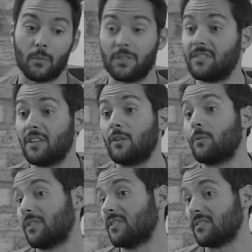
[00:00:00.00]
seeing
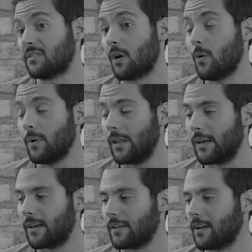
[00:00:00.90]
where this is going.
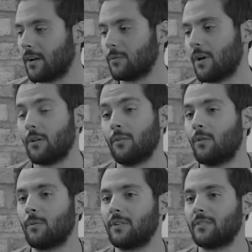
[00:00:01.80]
Like I don't
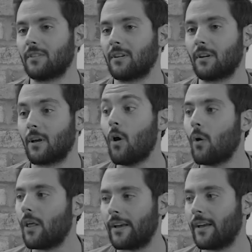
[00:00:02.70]
know where is it gonna go.
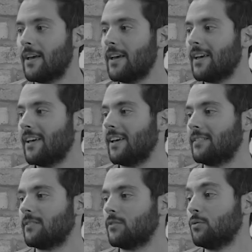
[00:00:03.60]
Like
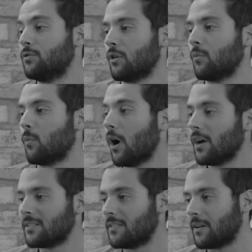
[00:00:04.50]
Tucson
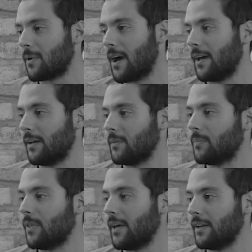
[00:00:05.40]
was the right
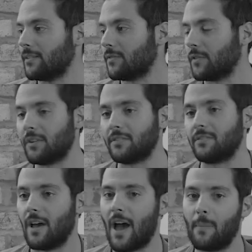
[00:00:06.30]
place for this
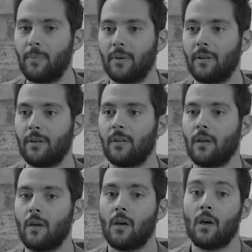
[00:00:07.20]
to happen.
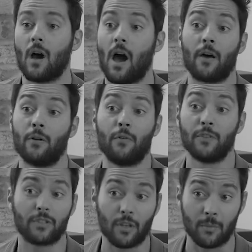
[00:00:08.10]
I don't know if
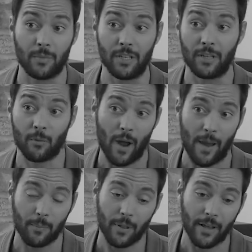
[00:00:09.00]
it's gonna be the
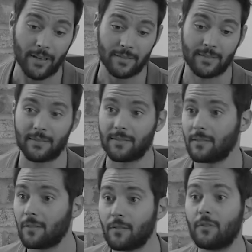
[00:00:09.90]
right place
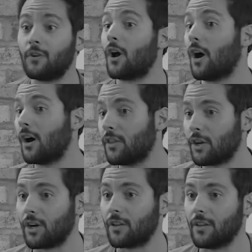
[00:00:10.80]
for
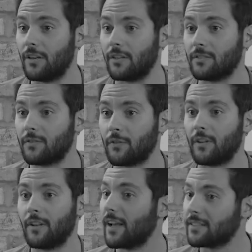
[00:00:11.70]
other things for
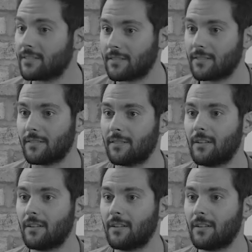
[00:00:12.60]
the next